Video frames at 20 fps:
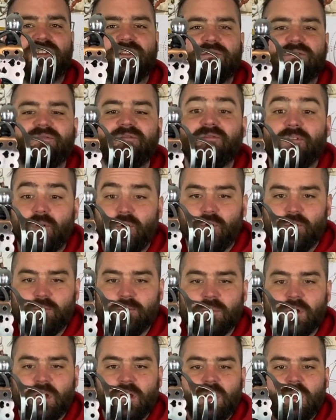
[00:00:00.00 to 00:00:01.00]
in
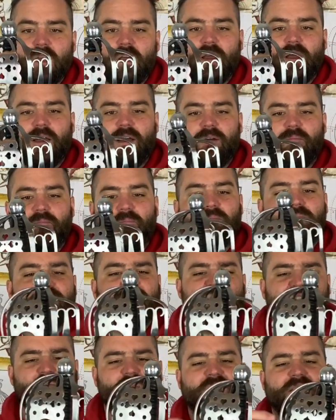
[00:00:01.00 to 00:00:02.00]
form,
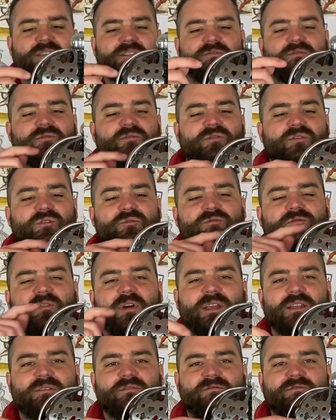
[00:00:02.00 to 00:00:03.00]
just because of a few
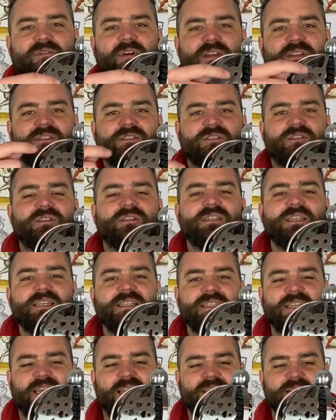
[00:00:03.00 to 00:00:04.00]
fine sort of
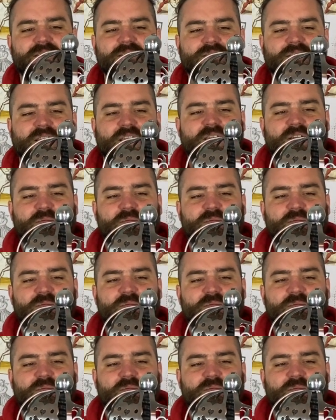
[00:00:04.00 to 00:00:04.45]
details,